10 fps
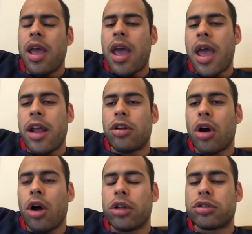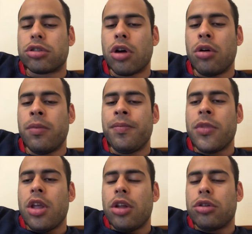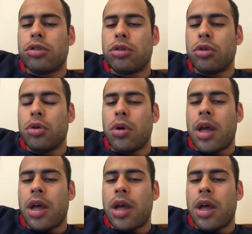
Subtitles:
and also to